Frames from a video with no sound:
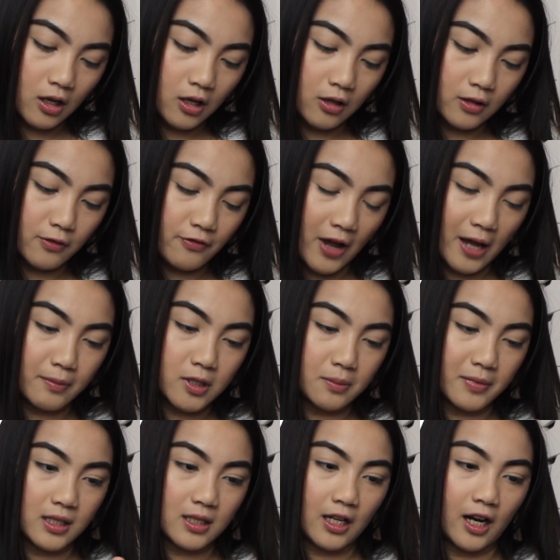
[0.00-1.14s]
Good Vibes
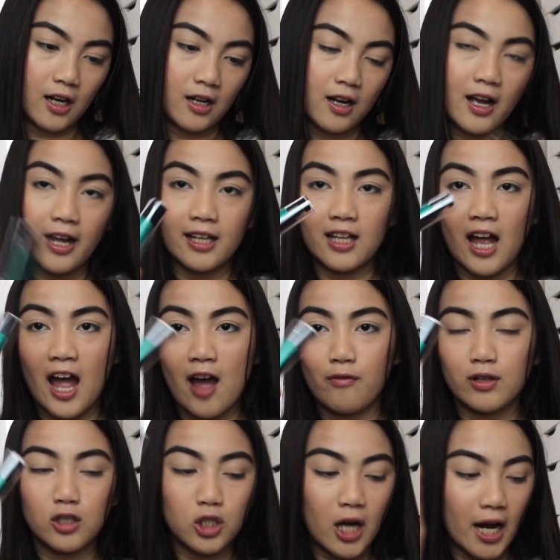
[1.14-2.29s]
mascara, and
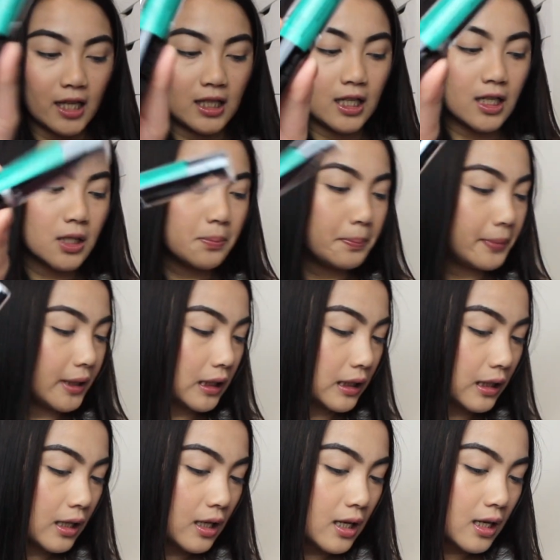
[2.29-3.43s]
haven't tried this, but
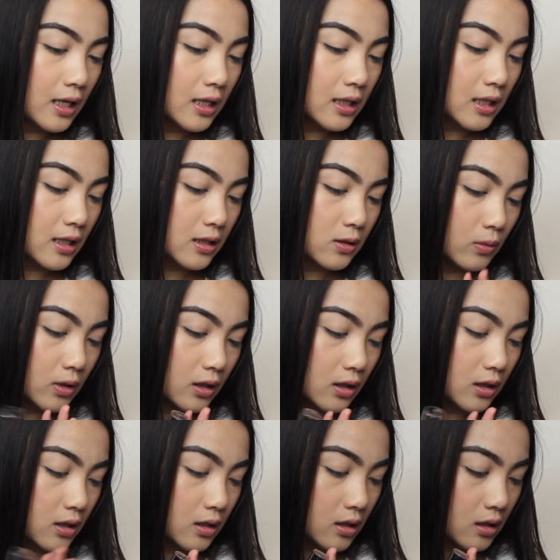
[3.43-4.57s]
this
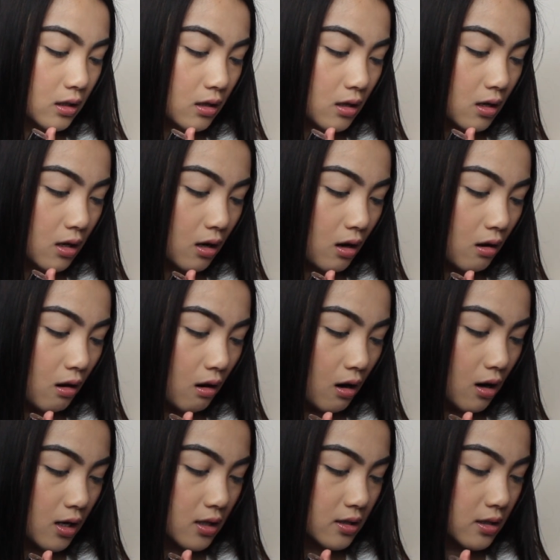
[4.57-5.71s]
one
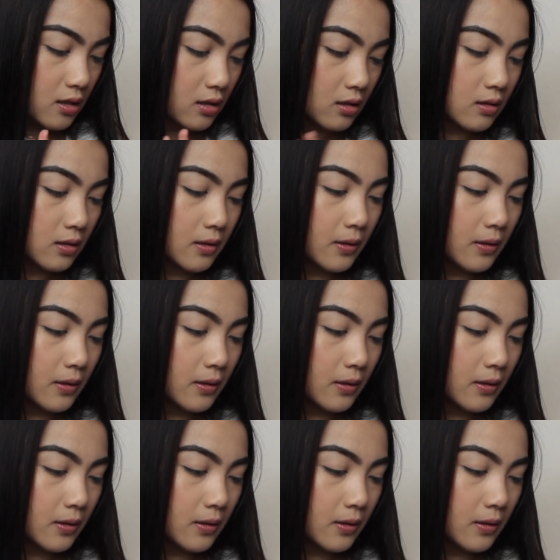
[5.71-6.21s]
cost